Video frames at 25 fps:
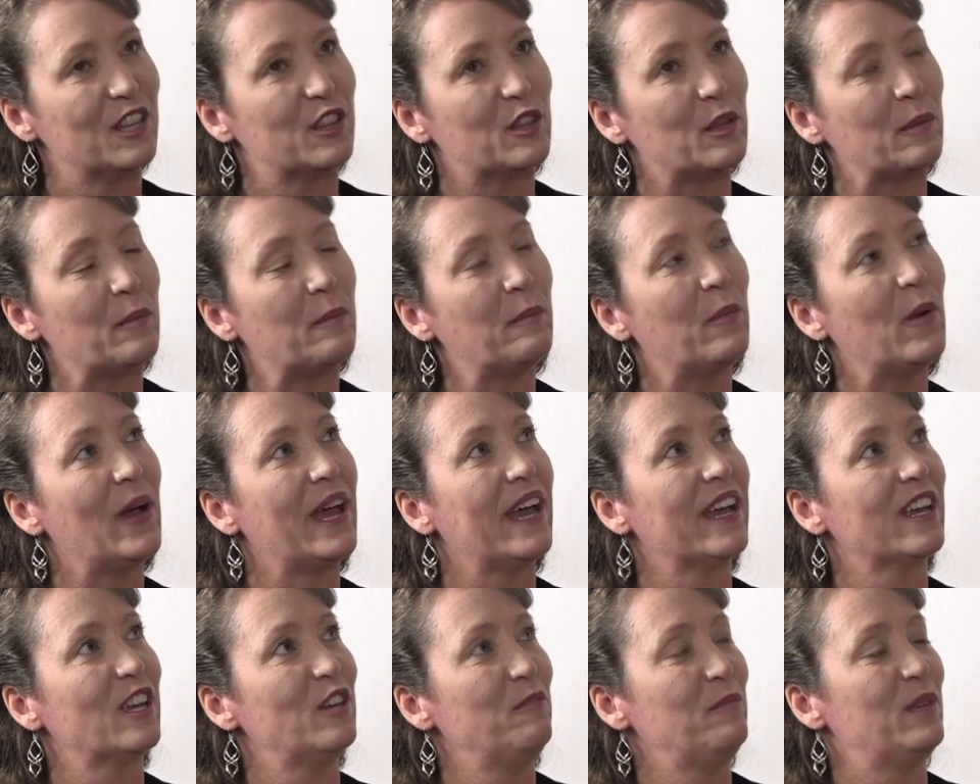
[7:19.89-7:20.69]
the
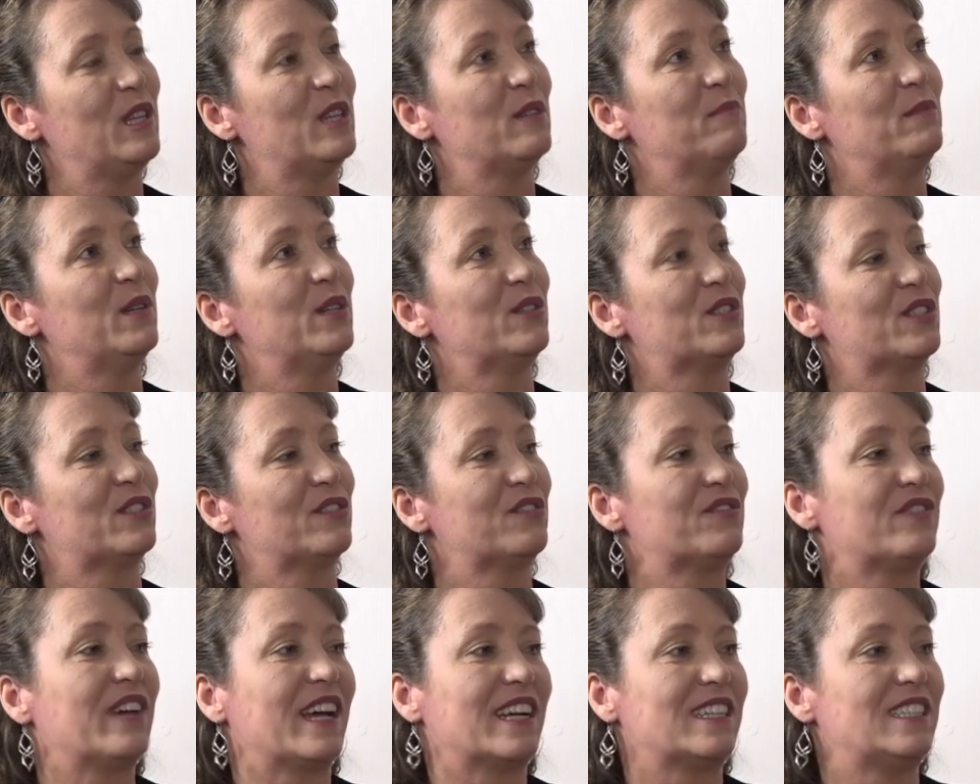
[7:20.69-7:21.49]
way I can be the most
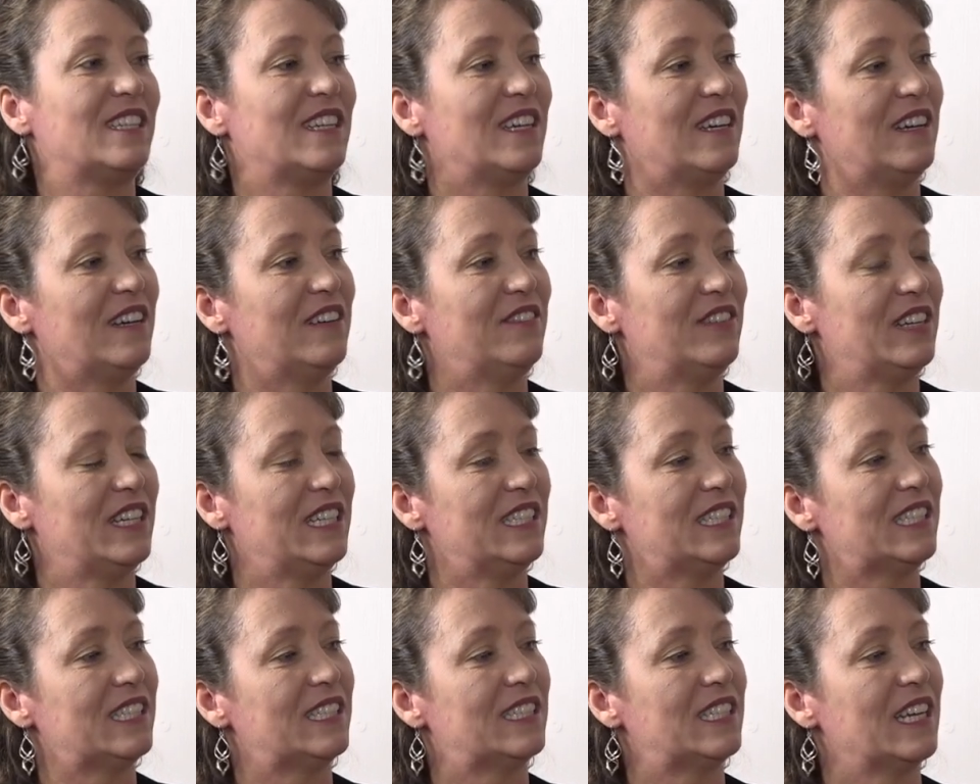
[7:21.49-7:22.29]
effective
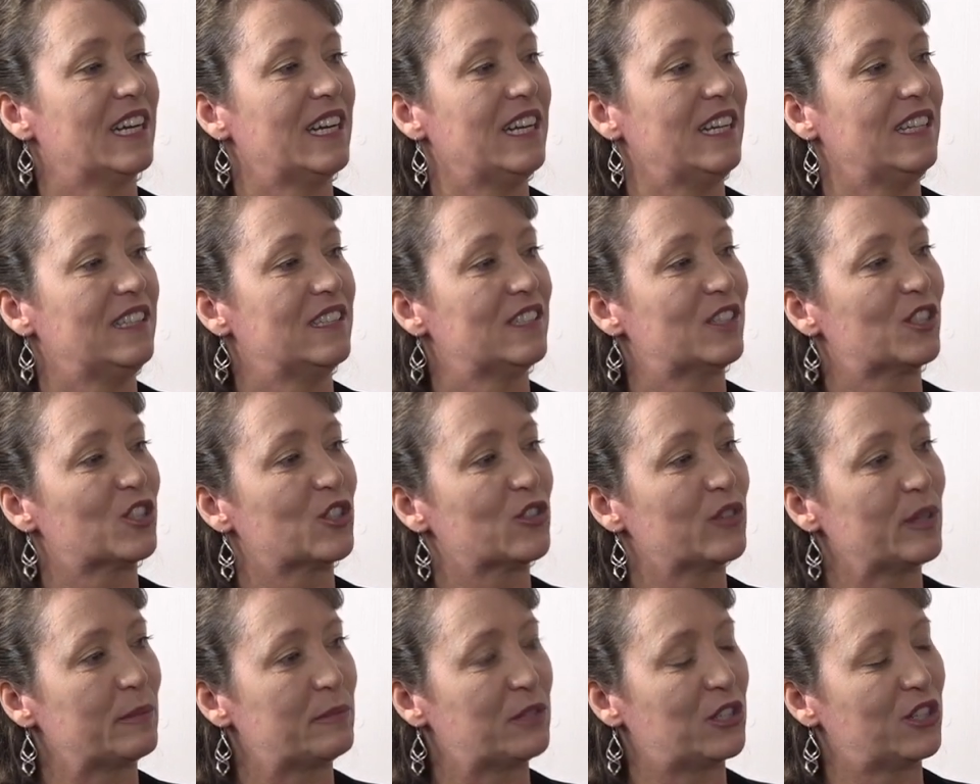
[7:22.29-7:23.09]
is studying the
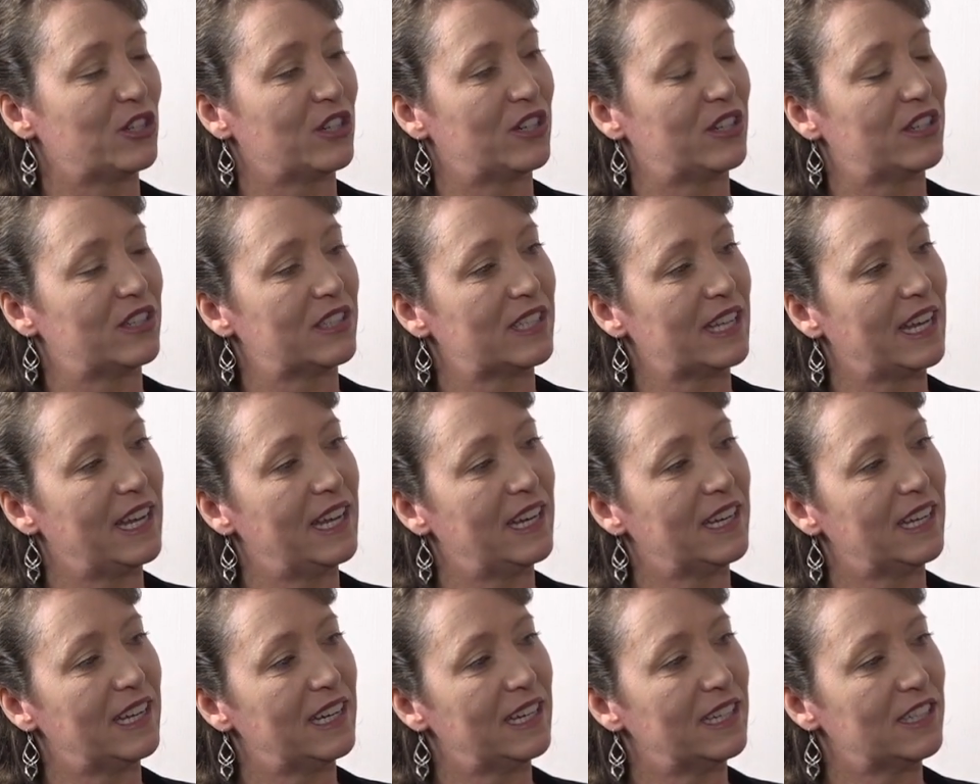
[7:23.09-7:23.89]
scriptures
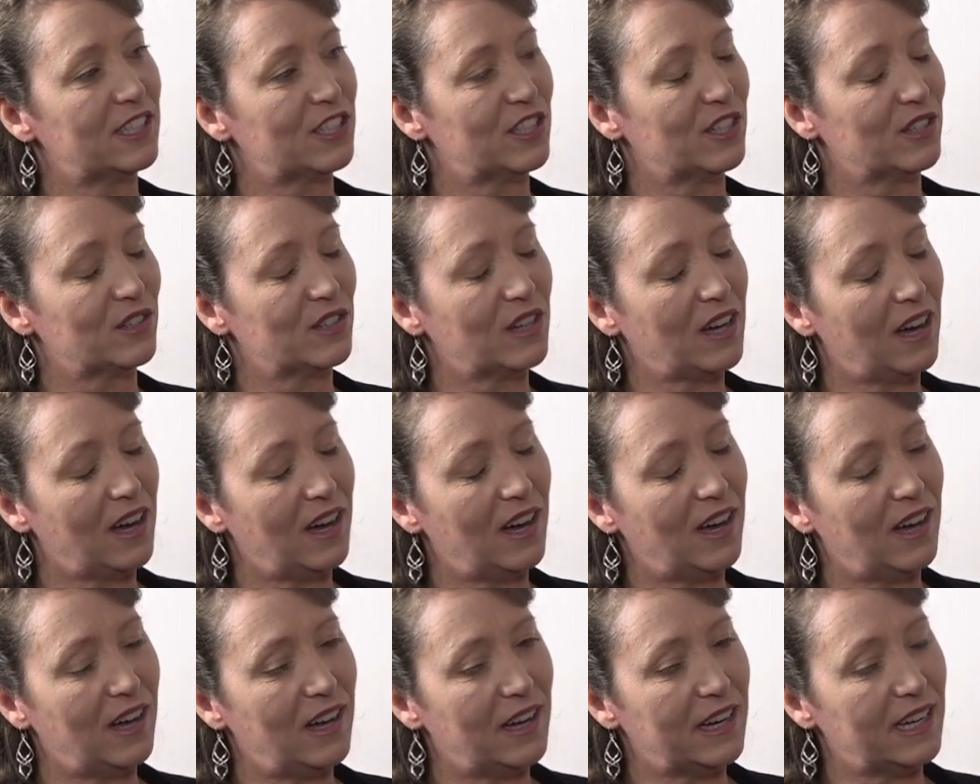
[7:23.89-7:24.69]
and getting to know
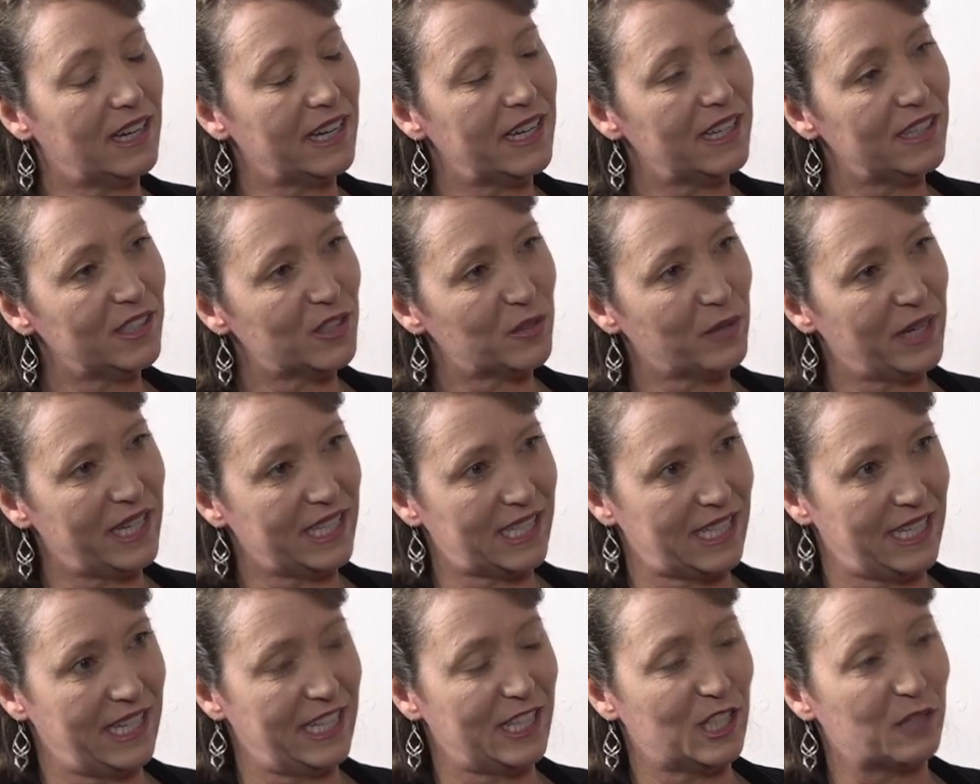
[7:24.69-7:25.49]
God and His
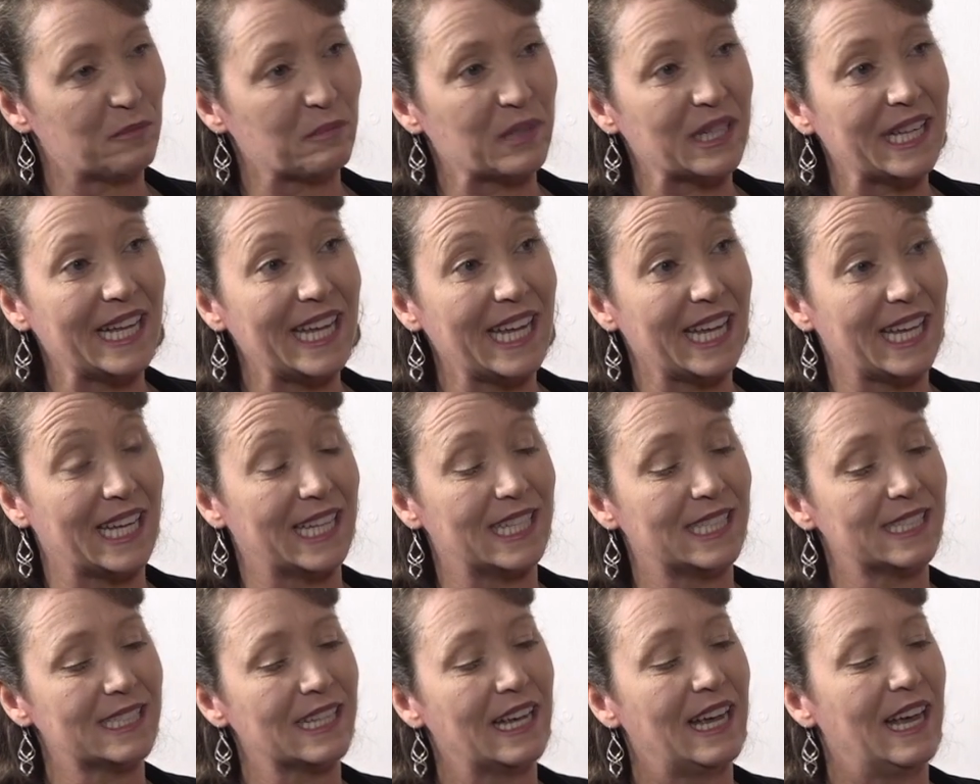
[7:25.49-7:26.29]
ways and His
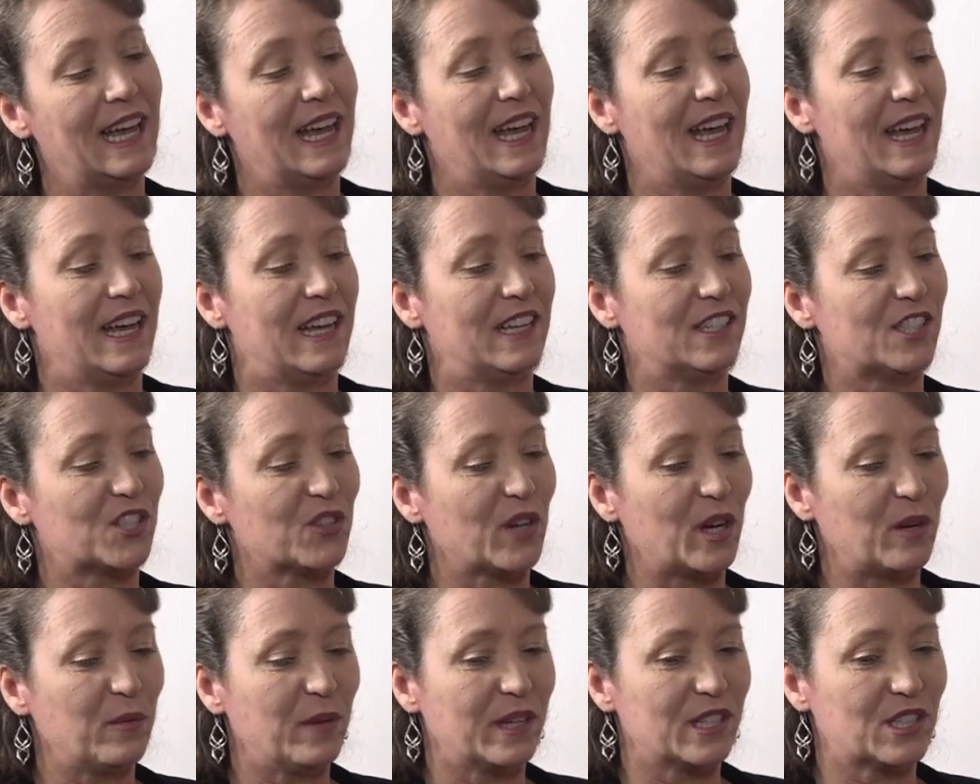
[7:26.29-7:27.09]
plans. Mm-hmm. And
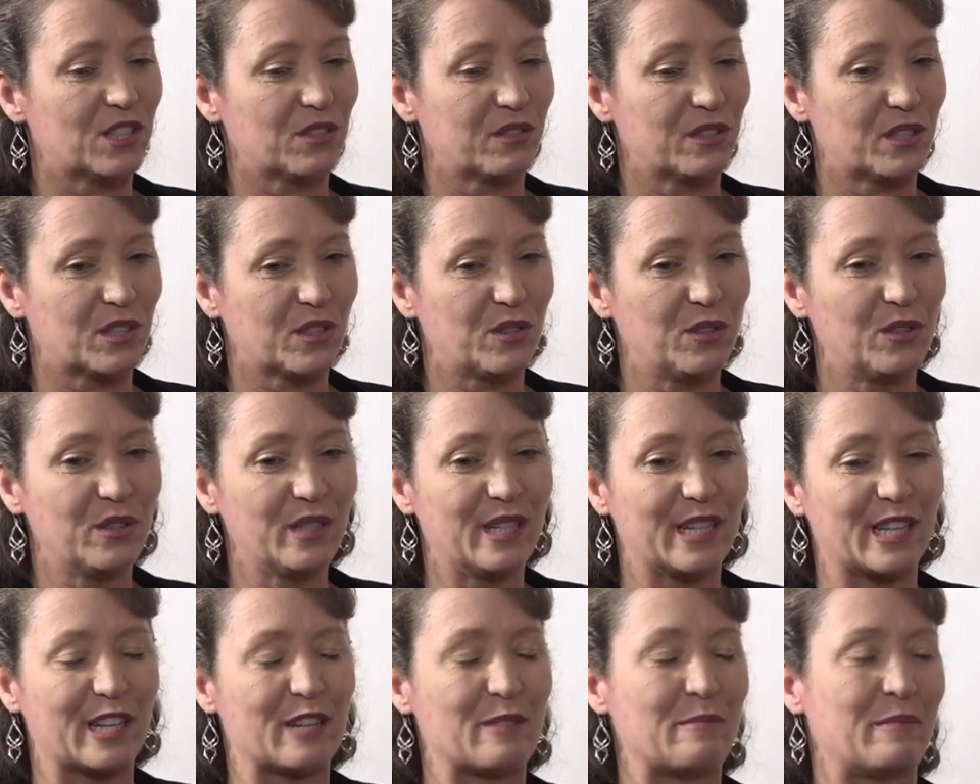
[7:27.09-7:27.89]
so I went to a school
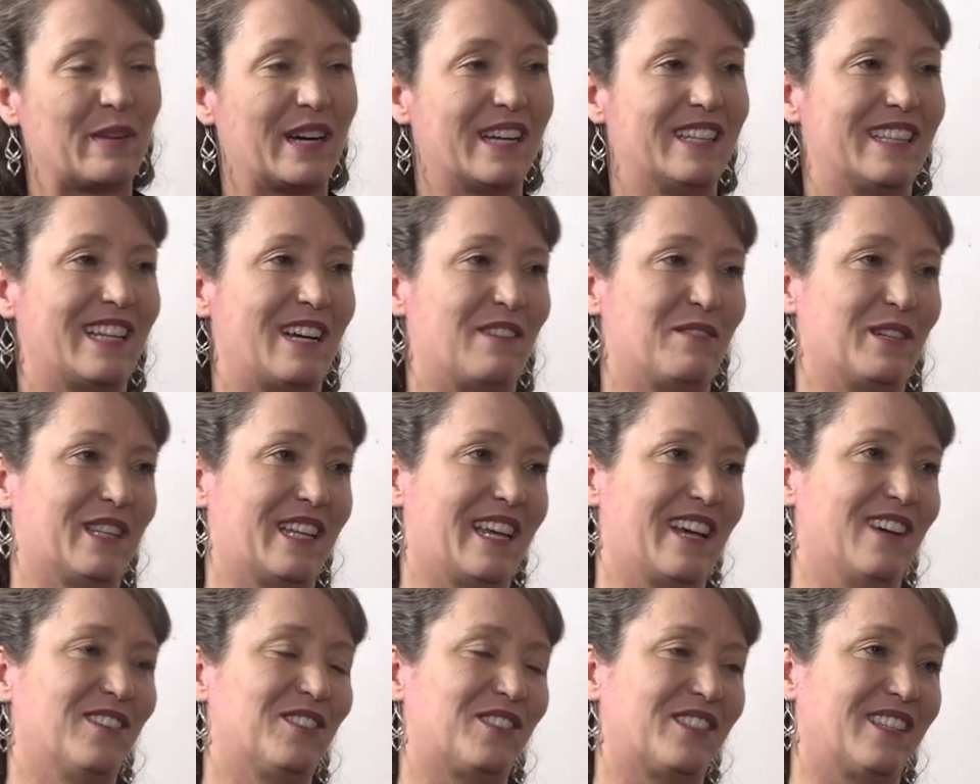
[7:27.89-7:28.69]
that combined that with
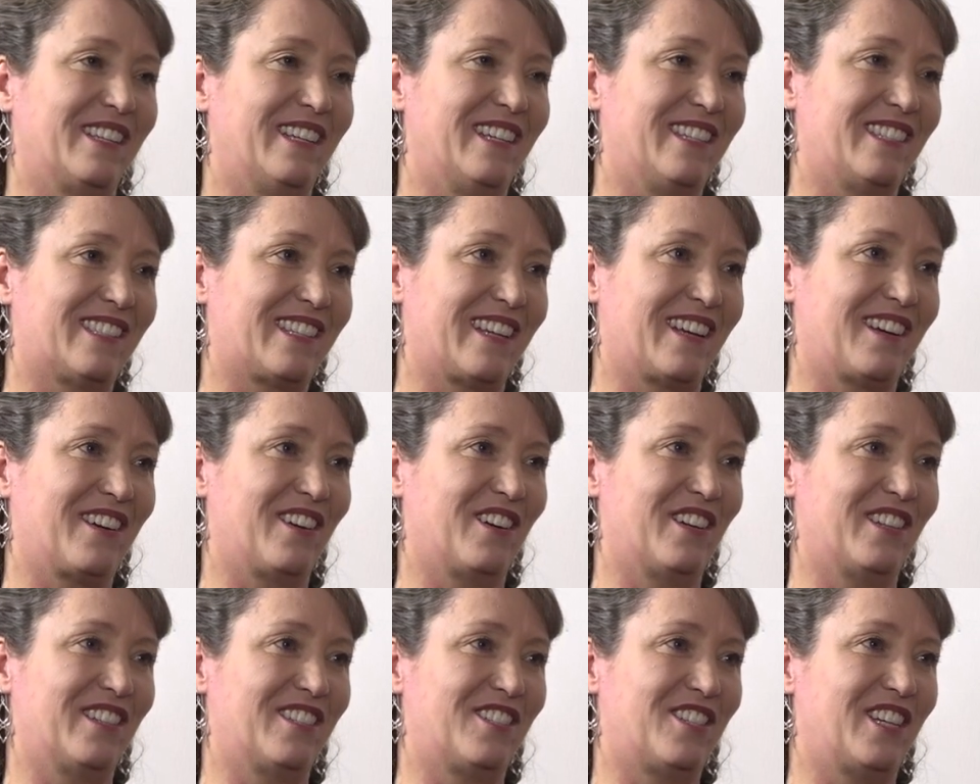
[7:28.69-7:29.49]
counseling and
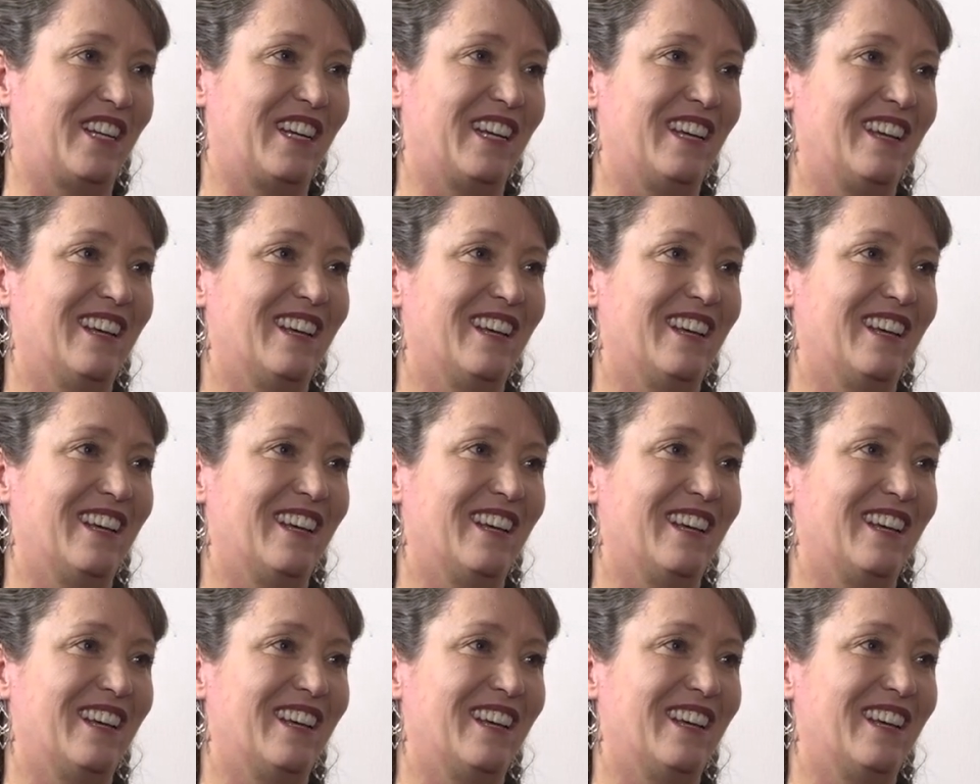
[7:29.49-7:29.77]
psychology.